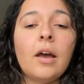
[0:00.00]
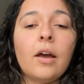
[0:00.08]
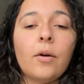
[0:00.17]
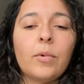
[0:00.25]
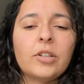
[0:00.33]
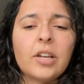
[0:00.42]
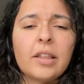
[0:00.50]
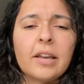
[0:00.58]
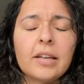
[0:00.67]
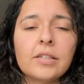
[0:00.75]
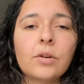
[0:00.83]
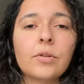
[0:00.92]
which I think
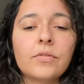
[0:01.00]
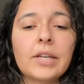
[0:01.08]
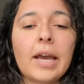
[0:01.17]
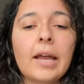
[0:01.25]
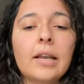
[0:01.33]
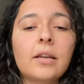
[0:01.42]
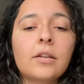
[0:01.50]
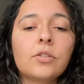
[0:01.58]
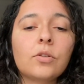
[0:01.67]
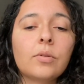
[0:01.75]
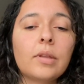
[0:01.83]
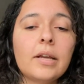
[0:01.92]
it's out of 10,
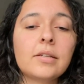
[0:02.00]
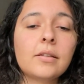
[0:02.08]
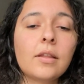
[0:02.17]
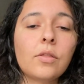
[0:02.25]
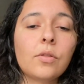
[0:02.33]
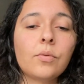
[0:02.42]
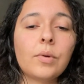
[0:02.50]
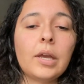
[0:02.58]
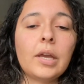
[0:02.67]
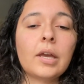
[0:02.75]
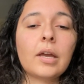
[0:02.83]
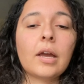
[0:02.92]
so less than
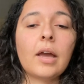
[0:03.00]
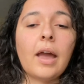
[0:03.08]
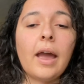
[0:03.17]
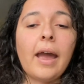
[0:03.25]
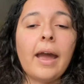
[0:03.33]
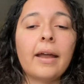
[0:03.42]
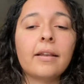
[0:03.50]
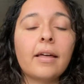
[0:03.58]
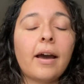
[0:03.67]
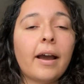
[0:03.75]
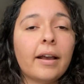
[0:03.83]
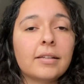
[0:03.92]
3, and the
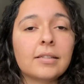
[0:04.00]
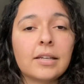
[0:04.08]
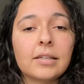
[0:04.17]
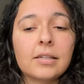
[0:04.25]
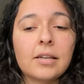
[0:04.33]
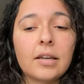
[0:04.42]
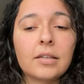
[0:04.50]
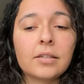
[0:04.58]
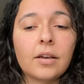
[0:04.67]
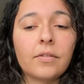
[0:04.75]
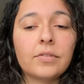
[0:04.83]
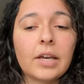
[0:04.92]
highest incidence
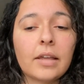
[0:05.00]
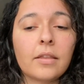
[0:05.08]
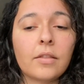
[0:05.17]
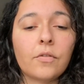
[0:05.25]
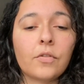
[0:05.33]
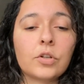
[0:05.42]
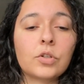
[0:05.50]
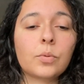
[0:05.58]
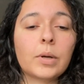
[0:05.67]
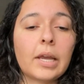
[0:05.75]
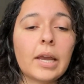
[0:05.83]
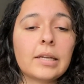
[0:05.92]
of death in the first
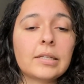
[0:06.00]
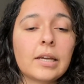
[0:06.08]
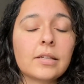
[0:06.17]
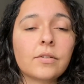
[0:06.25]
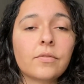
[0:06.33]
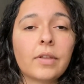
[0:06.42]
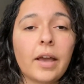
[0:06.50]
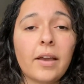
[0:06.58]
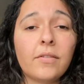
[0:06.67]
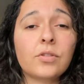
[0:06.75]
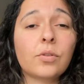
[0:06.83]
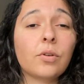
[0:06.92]
28 days of
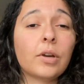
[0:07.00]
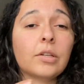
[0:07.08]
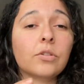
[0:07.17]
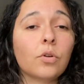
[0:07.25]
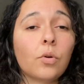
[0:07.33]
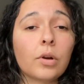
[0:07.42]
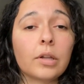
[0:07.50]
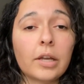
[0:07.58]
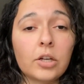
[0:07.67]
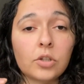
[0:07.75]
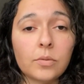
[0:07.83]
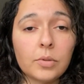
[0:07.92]
life, so there is a
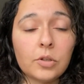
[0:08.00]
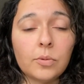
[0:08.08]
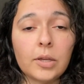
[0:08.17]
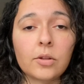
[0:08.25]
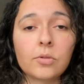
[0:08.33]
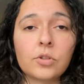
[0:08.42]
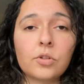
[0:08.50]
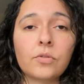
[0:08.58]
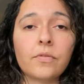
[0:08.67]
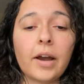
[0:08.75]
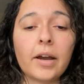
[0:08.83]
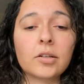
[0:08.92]
correlation between those two
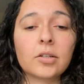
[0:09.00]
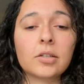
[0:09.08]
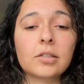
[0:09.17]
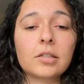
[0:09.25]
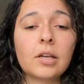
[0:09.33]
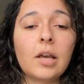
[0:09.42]
factors.